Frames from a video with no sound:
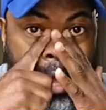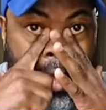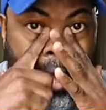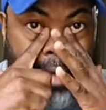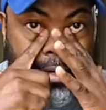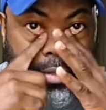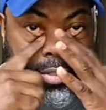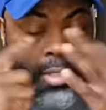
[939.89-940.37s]

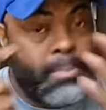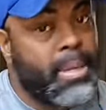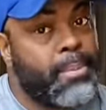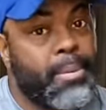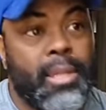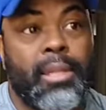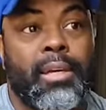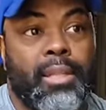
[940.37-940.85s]
I know some
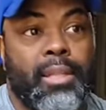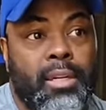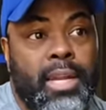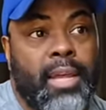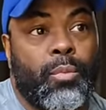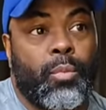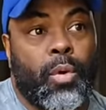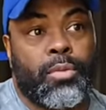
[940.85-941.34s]
people that look at the
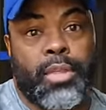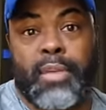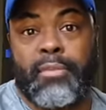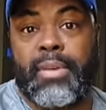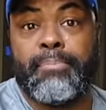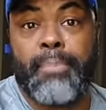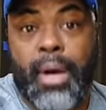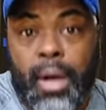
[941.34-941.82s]
net worth
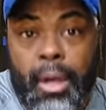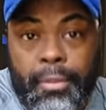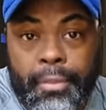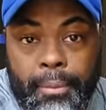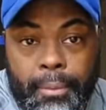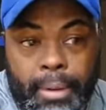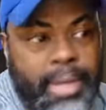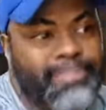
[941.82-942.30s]
every month,
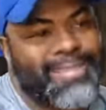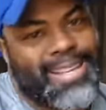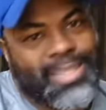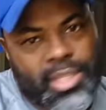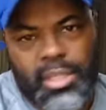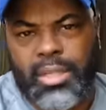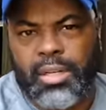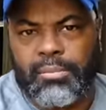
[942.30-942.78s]
right? And
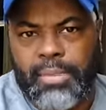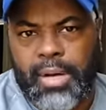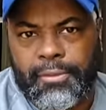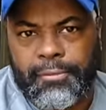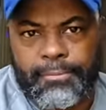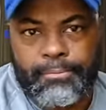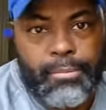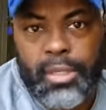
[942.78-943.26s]
that's a little month,
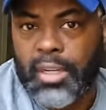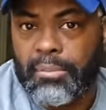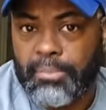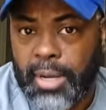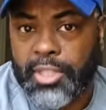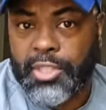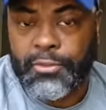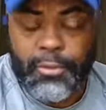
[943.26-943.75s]
a little
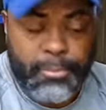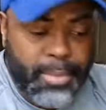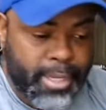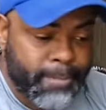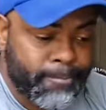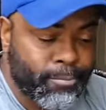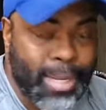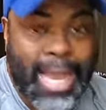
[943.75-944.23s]
much for
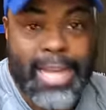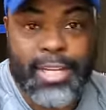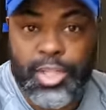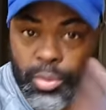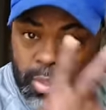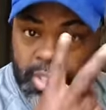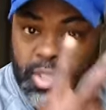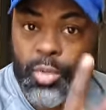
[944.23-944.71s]
me. I
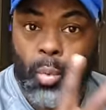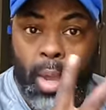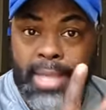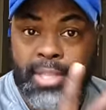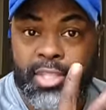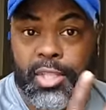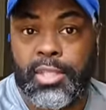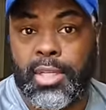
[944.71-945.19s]
do it
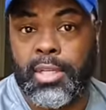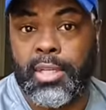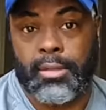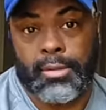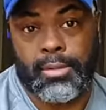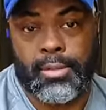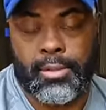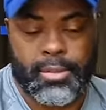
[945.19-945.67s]
twice a
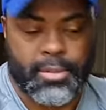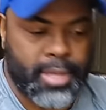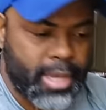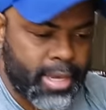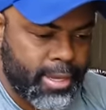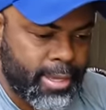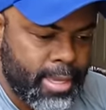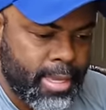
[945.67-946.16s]
year,
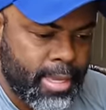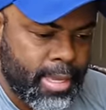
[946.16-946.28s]
okay?